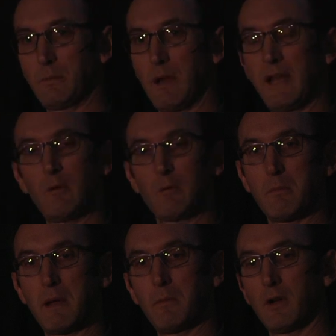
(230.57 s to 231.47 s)
I don't
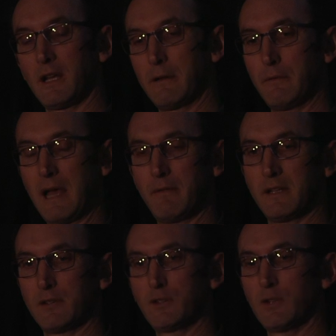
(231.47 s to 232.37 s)
remember kind of having
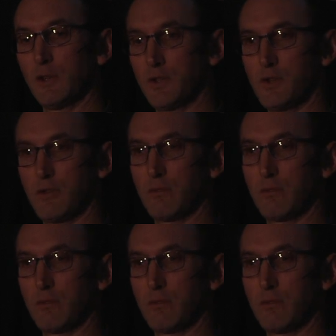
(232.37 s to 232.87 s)
to search